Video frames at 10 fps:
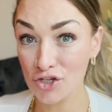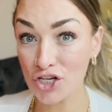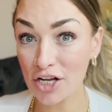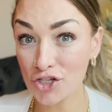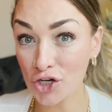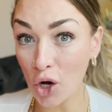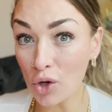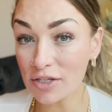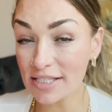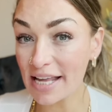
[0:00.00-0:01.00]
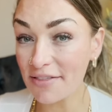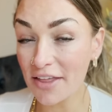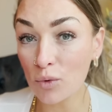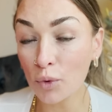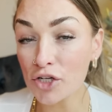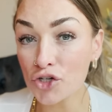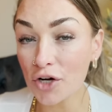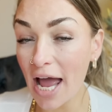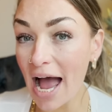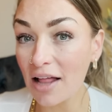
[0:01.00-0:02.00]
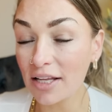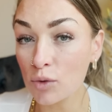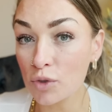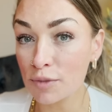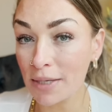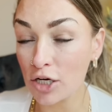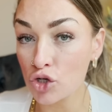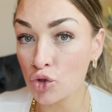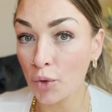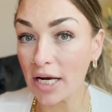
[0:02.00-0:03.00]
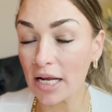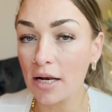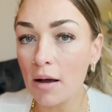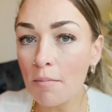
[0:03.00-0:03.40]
Judge Gull said that Richard Allen was being treated